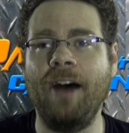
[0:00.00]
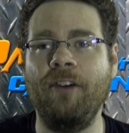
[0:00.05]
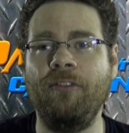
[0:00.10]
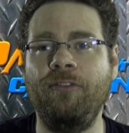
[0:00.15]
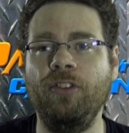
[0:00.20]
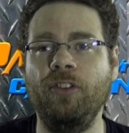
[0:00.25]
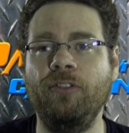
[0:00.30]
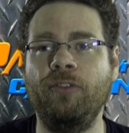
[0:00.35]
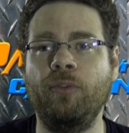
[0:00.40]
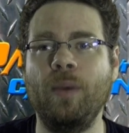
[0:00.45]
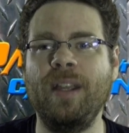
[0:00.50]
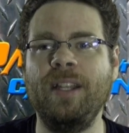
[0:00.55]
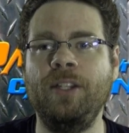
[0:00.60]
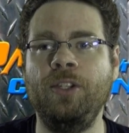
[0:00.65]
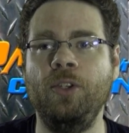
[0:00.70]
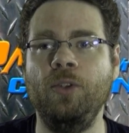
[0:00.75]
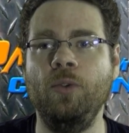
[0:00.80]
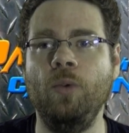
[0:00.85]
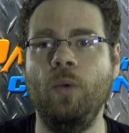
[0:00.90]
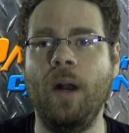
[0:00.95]
feel free
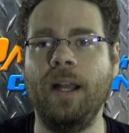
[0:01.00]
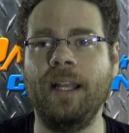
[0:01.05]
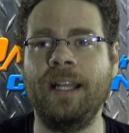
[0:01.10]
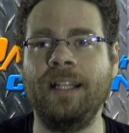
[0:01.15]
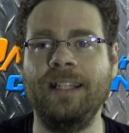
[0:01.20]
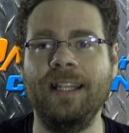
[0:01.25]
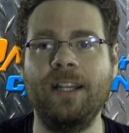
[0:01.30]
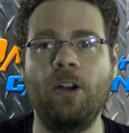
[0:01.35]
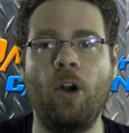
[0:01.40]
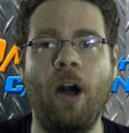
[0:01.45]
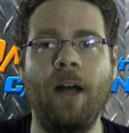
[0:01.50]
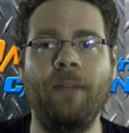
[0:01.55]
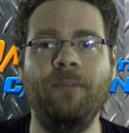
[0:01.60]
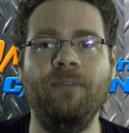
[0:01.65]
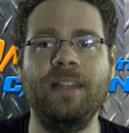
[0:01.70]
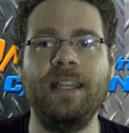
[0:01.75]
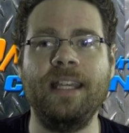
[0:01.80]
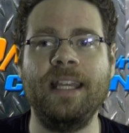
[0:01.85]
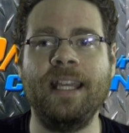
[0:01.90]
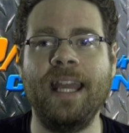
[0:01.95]
to click
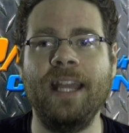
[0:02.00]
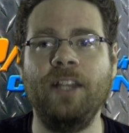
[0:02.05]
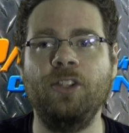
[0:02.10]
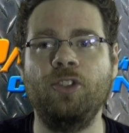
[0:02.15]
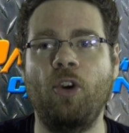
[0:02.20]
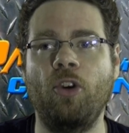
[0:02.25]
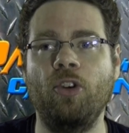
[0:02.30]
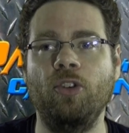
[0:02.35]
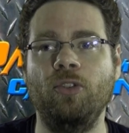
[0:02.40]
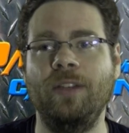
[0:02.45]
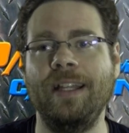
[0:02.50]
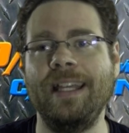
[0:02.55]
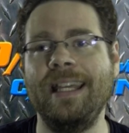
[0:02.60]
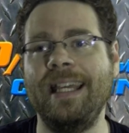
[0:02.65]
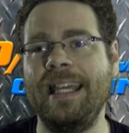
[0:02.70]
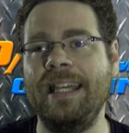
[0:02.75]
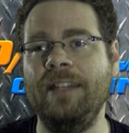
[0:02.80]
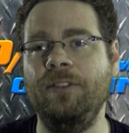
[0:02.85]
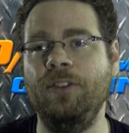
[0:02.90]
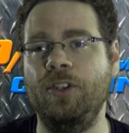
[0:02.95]
on the Kickstarter
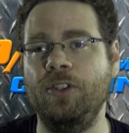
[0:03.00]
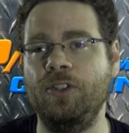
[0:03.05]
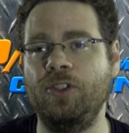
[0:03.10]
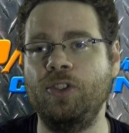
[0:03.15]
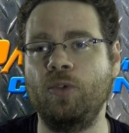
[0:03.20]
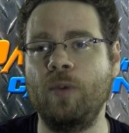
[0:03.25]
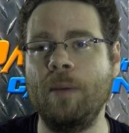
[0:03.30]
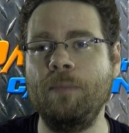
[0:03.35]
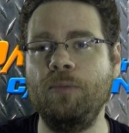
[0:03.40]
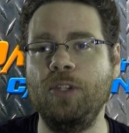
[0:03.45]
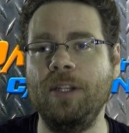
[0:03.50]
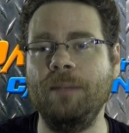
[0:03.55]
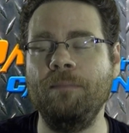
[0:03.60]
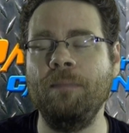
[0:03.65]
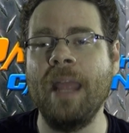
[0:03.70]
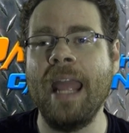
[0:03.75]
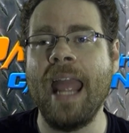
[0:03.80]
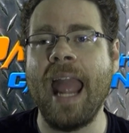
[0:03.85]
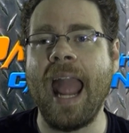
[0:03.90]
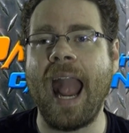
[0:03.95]
link in the description
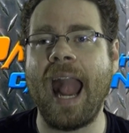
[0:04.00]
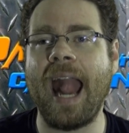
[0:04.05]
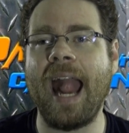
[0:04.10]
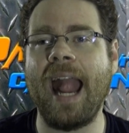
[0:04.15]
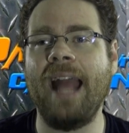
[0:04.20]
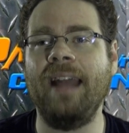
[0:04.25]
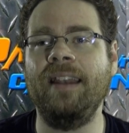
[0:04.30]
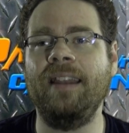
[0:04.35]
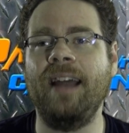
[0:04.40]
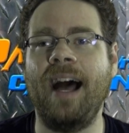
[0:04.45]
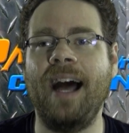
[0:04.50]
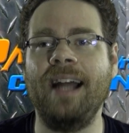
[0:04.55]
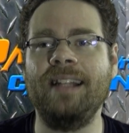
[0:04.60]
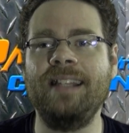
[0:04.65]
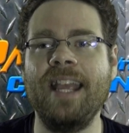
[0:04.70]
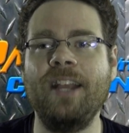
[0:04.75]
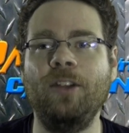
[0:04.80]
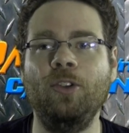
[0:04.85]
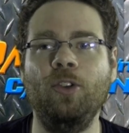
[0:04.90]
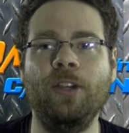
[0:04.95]
and
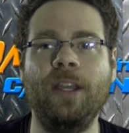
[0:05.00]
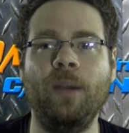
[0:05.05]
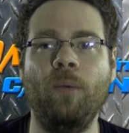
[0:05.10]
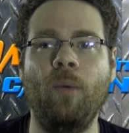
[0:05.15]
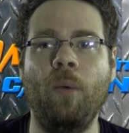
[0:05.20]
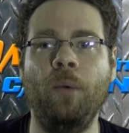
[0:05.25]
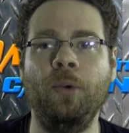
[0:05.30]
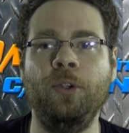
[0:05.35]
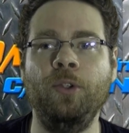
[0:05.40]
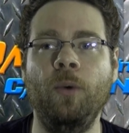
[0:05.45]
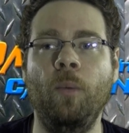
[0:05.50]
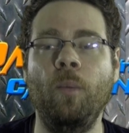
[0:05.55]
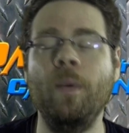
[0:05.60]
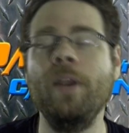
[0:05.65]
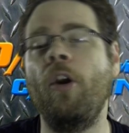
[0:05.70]
take a look at what we're doing.